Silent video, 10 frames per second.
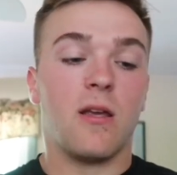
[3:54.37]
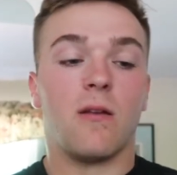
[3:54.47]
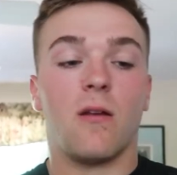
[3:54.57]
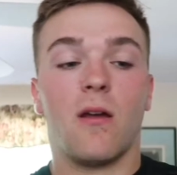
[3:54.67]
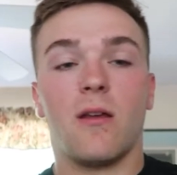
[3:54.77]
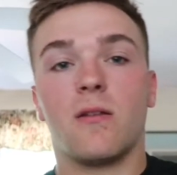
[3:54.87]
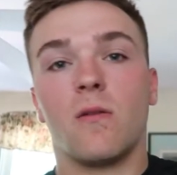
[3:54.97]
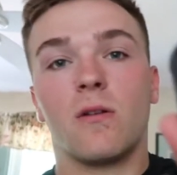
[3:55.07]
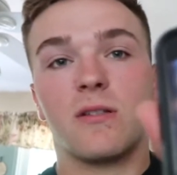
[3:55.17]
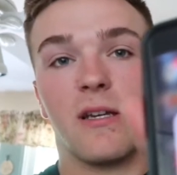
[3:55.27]
It
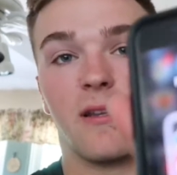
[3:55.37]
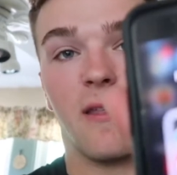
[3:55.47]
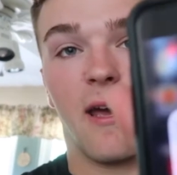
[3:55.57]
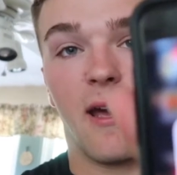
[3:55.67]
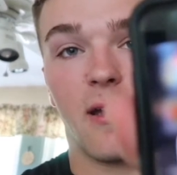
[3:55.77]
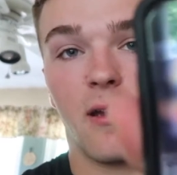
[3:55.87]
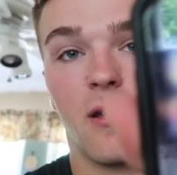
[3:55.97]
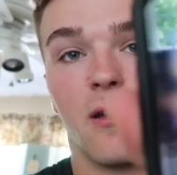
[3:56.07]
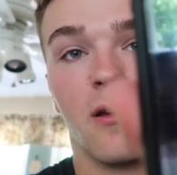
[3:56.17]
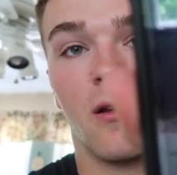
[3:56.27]
looks like that.
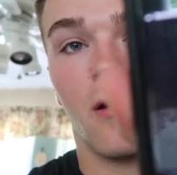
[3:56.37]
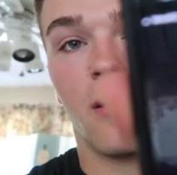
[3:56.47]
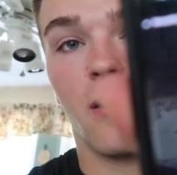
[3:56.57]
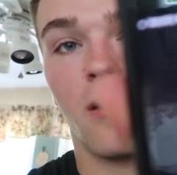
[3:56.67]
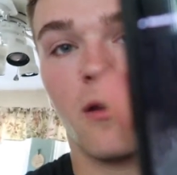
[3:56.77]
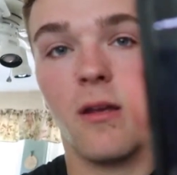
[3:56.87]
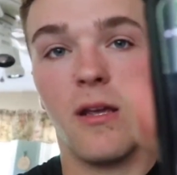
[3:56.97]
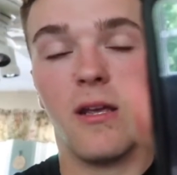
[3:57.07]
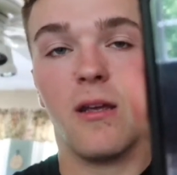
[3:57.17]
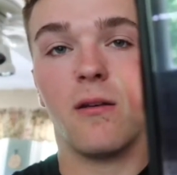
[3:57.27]

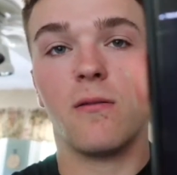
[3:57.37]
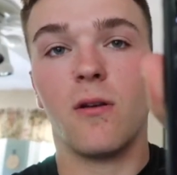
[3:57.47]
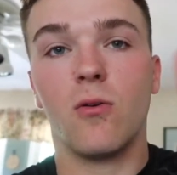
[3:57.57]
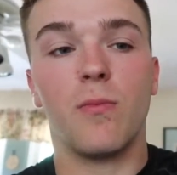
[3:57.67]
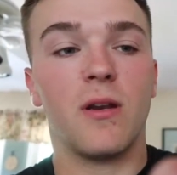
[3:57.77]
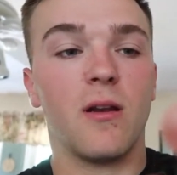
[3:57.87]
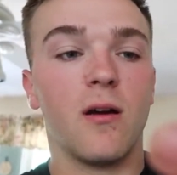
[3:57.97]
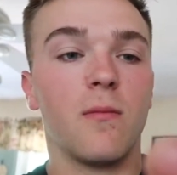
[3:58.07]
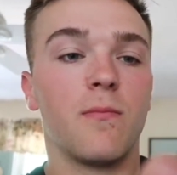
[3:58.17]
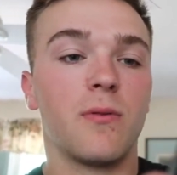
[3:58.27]
And open it
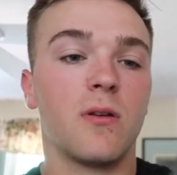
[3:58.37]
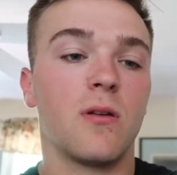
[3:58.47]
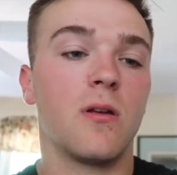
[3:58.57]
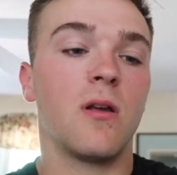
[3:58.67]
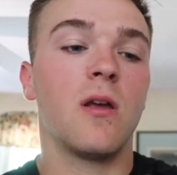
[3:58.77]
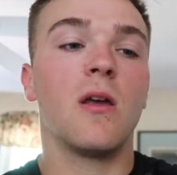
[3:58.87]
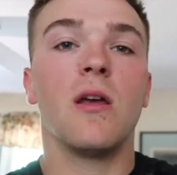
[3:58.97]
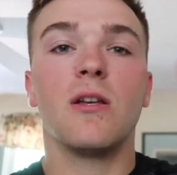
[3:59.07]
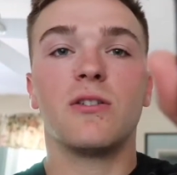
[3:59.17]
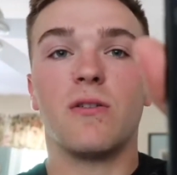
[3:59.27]
up.
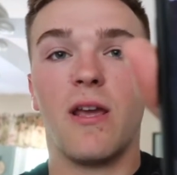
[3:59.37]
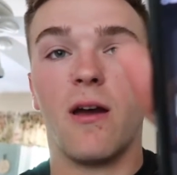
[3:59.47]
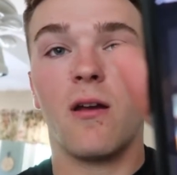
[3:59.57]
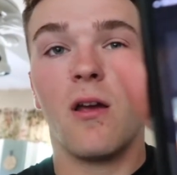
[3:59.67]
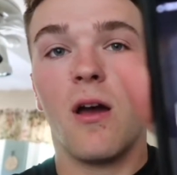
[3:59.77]
So yeah,